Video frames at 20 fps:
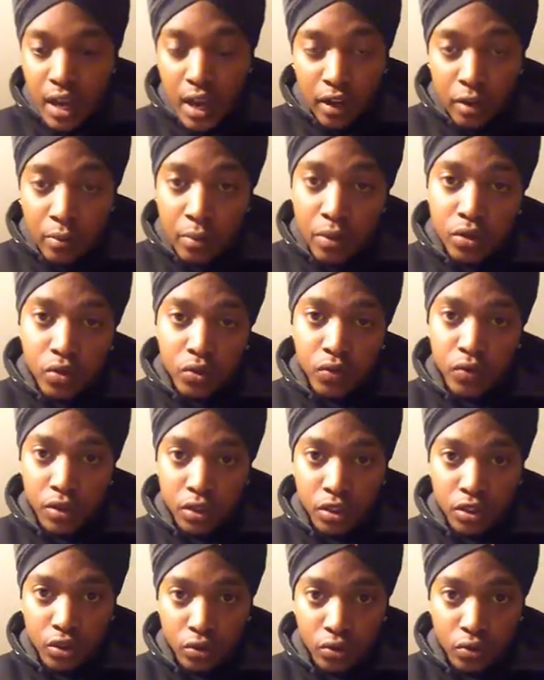this
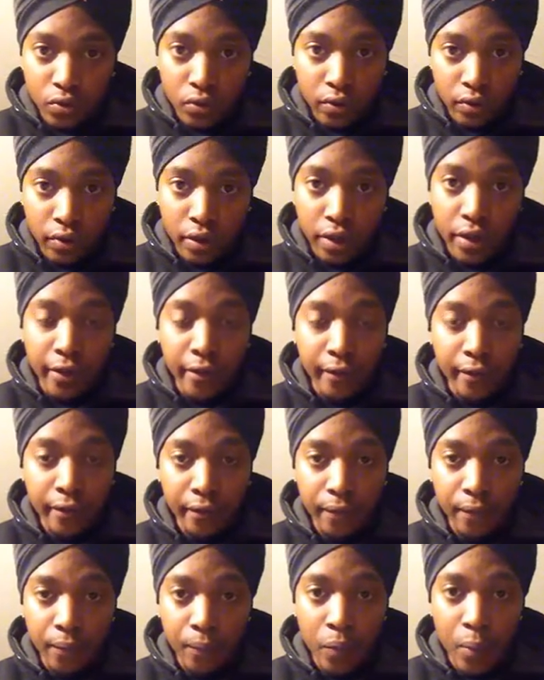document is revealing the truth
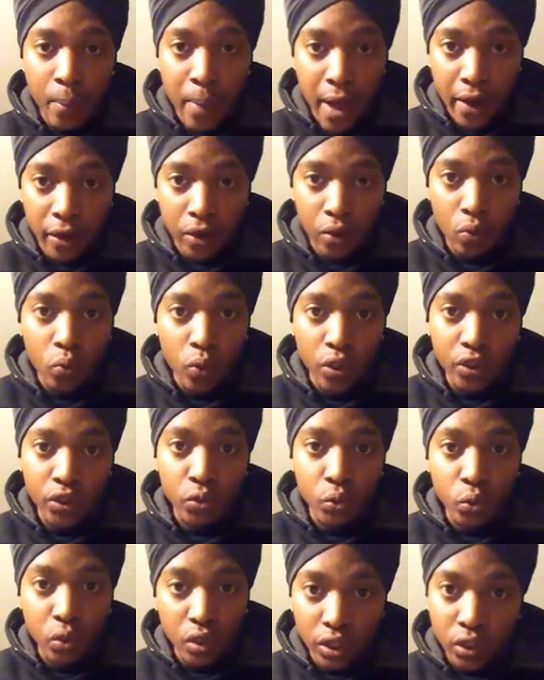of the
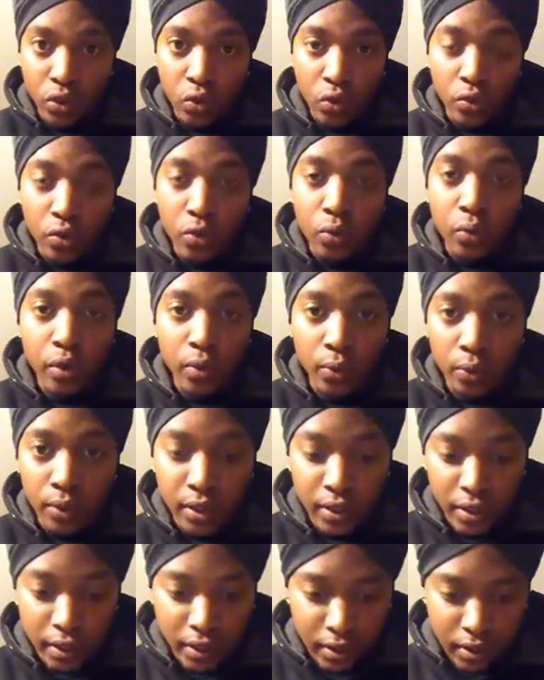matter, what's really going
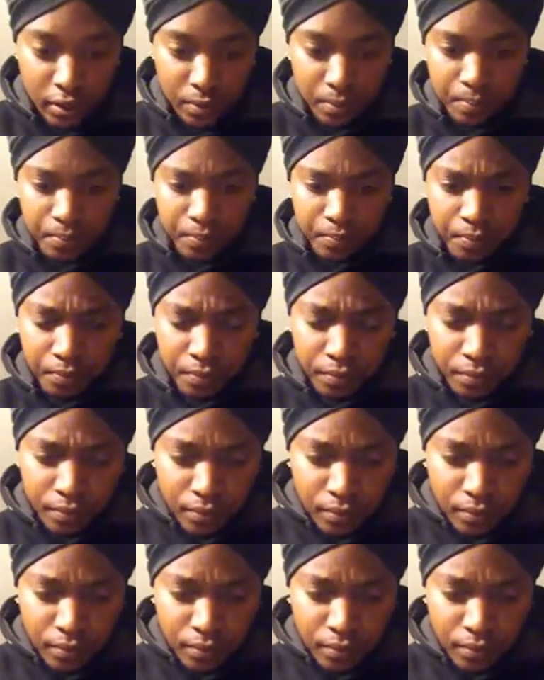on, what it really is.